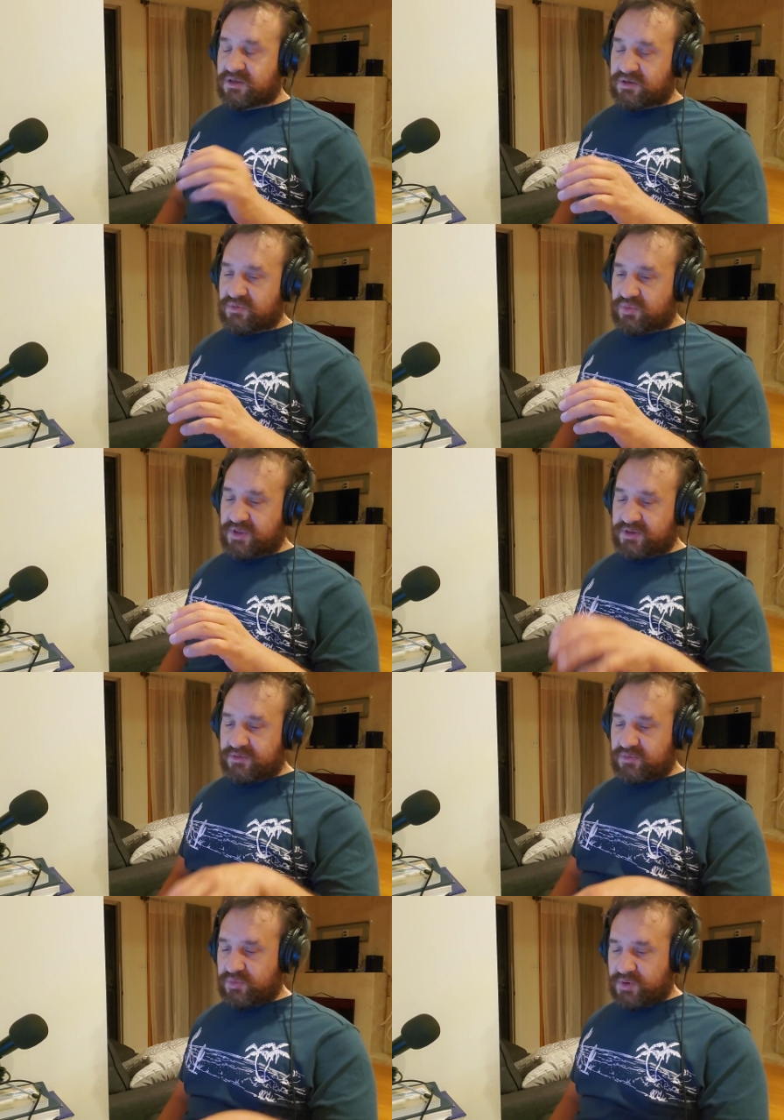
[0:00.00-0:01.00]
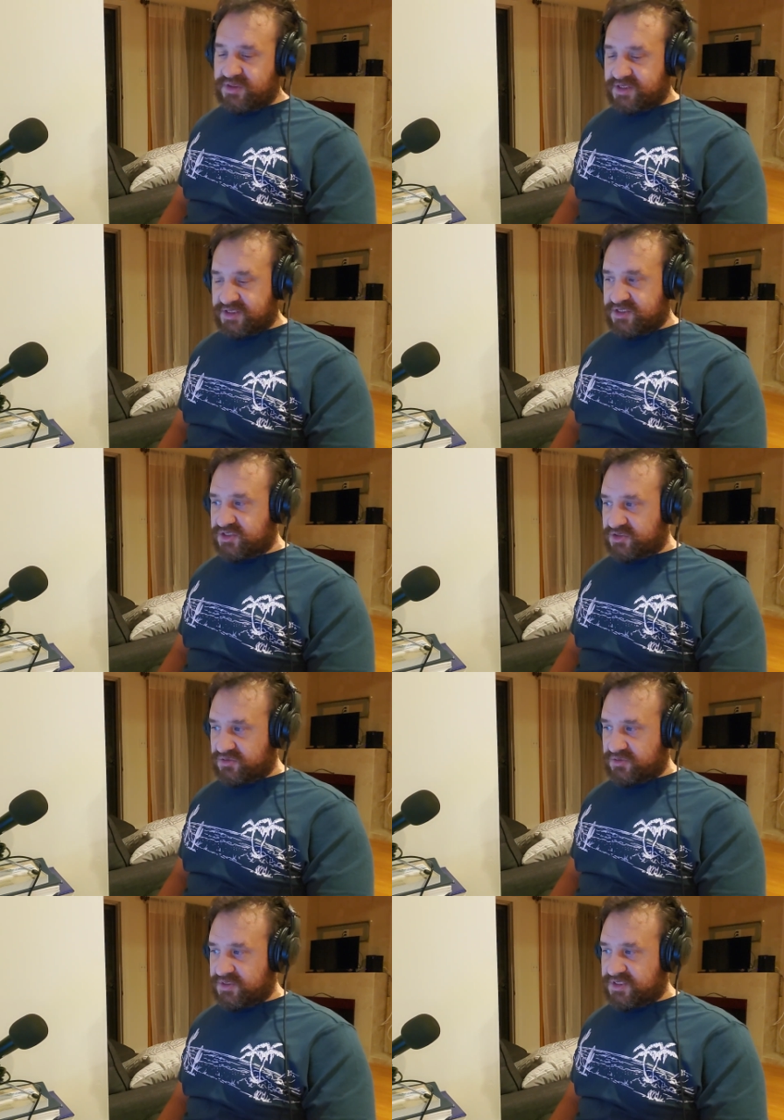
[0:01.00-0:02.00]
what these
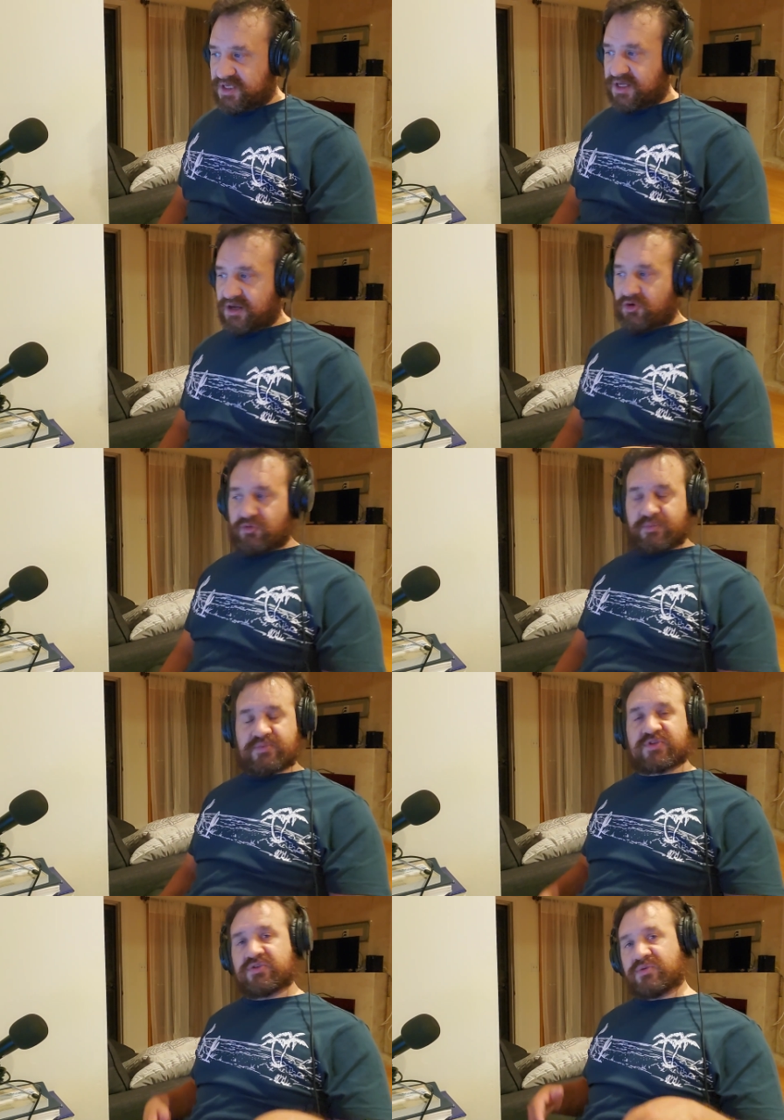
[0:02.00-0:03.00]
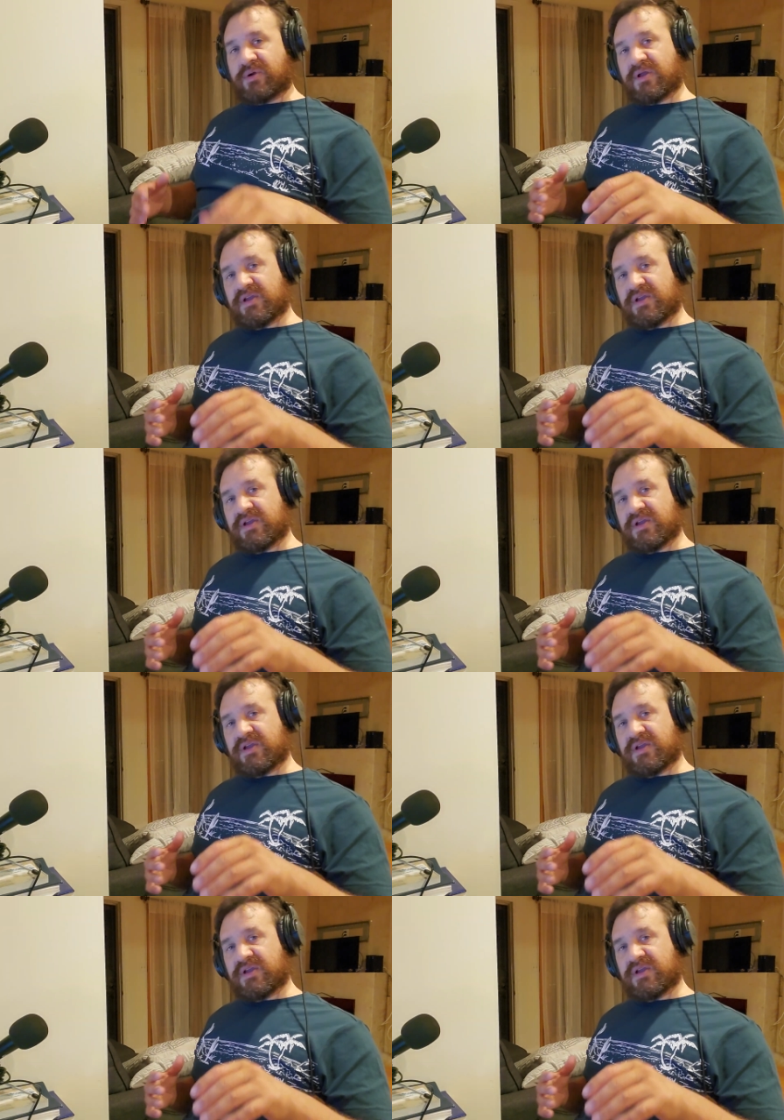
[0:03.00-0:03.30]
do is they help to